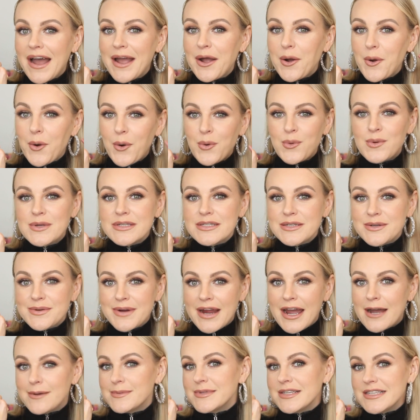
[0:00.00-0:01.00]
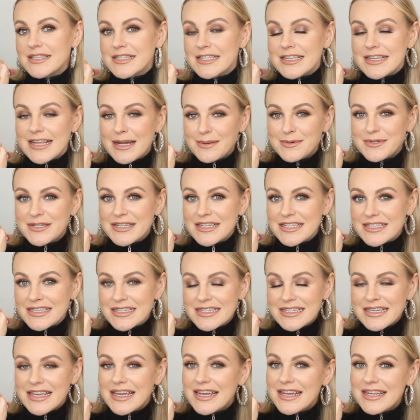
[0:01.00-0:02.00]
I always grab the Celebrity
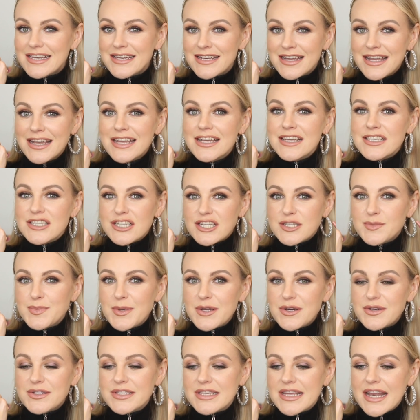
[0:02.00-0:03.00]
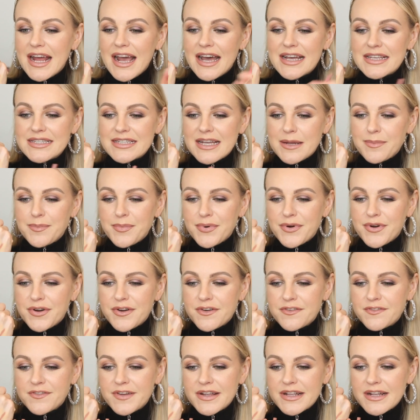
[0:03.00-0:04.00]
Skin just because it has that
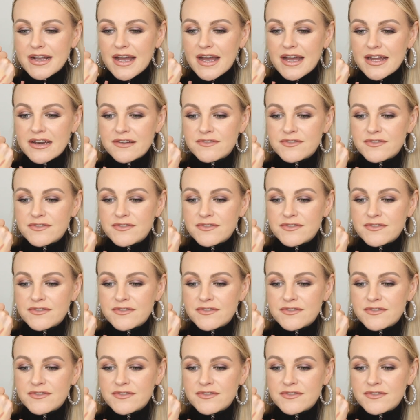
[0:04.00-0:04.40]
perfect kind